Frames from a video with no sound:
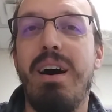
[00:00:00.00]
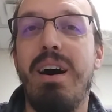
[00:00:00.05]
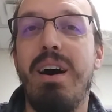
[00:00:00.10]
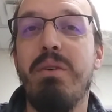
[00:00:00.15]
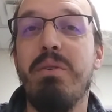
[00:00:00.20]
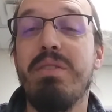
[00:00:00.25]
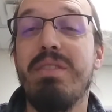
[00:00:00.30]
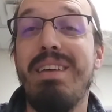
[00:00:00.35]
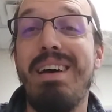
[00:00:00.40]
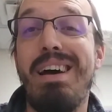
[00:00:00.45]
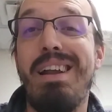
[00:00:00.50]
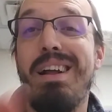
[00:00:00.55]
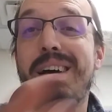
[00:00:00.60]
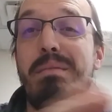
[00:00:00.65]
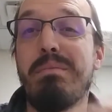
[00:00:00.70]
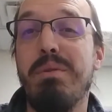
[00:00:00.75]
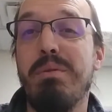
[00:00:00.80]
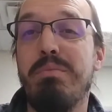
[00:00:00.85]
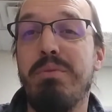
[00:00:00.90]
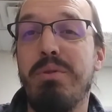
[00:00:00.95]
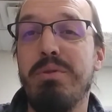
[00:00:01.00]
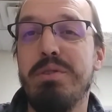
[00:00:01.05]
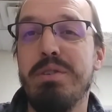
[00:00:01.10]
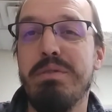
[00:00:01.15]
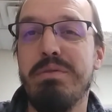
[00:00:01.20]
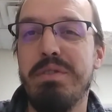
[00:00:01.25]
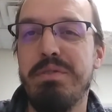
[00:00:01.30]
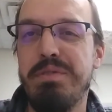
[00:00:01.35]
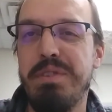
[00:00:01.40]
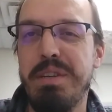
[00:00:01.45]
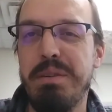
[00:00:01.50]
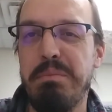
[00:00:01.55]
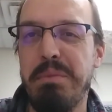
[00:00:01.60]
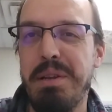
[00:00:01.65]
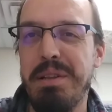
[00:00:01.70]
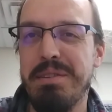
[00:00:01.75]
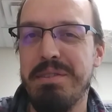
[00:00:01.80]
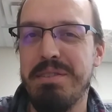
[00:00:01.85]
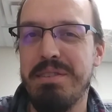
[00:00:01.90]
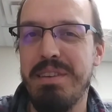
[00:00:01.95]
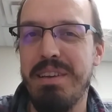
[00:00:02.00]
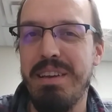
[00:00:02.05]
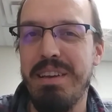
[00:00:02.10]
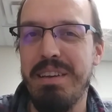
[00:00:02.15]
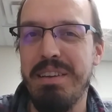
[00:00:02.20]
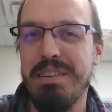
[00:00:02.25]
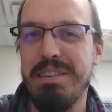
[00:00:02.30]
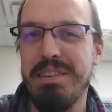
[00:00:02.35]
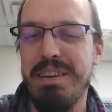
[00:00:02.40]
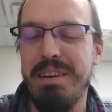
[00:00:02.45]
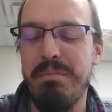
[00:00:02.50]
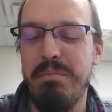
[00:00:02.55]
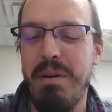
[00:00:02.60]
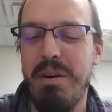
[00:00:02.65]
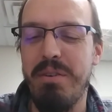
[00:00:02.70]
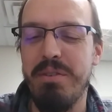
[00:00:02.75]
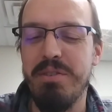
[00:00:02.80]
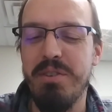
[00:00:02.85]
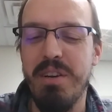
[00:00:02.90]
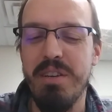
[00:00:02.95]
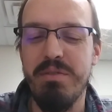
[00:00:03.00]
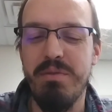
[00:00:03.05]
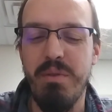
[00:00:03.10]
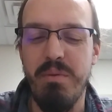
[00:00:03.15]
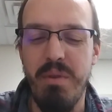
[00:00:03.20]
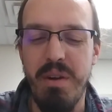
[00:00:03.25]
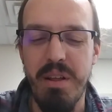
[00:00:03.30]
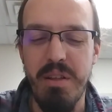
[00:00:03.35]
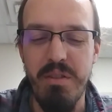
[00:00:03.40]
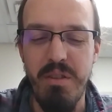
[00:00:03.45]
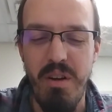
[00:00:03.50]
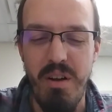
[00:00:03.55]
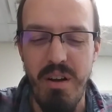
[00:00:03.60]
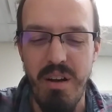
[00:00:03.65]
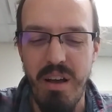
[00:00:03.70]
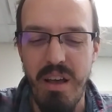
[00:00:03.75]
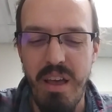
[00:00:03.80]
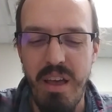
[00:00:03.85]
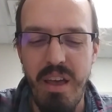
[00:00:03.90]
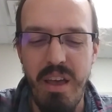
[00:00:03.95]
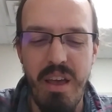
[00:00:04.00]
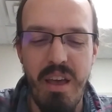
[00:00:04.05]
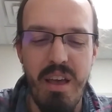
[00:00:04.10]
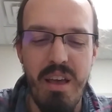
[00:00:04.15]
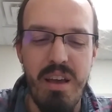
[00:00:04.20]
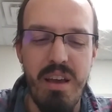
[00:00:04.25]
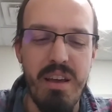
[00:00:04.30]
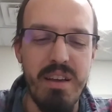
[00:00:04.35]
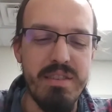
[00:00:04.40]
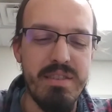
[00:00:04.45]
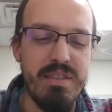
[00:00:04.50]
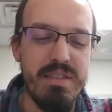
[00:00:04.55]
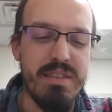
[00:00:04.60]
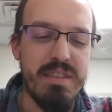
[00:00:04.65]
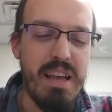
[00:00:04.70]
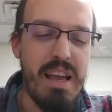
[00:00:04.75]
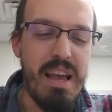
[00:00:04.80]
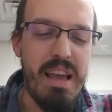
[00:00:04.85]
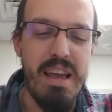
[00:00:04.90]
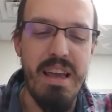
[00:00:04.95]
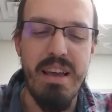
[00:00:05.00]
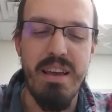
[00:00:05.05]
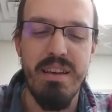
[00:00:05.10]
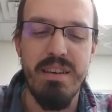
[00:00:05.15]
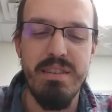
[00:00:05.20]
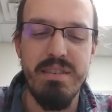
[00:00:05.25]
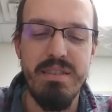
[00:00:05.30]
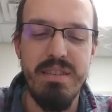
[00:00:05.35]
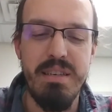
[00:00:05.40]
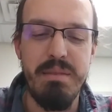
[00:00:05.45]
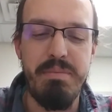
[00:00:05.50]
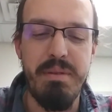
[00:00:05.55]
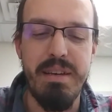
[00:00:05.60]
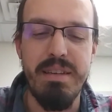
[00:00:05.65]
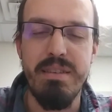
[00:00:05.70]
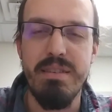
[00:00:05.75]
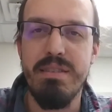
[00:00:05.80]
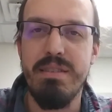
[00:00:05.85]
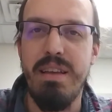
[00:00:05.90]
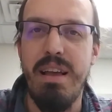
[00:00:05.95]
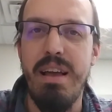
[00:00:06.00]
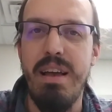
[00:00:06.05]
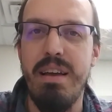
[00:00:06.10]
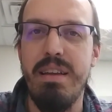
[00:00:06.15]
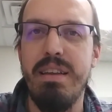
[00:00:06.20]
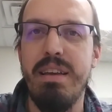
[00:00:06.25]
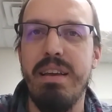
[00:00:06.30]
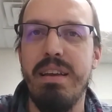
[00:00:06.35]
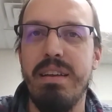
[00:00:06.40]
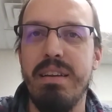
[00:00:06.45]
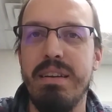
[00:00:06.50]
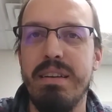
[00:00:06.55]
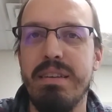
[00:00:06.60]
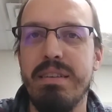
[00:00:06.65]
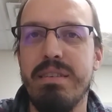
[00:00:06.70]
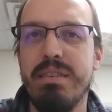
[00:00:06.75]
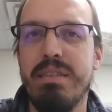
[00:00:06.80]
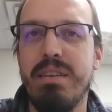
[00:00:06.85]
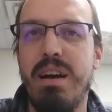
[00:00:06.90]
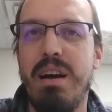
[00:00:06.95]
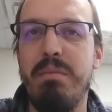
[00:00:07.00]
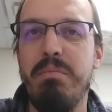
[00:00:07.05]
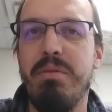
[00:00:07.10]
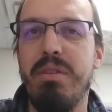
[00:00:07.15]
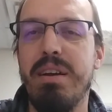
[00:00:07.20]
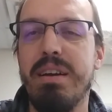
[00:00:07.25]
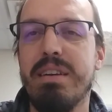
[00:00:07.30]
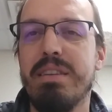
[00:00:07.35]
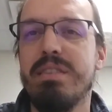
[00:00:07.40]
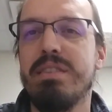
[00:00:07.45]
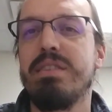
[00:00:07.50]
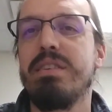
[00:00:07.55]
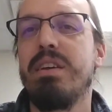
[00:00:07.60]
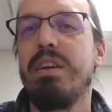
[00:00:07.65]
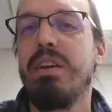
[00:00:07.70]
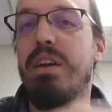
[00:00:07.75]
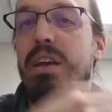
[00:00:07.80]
with that, I'm approaching 15 minutes, and apologize for running long. This is a deep and sad and complex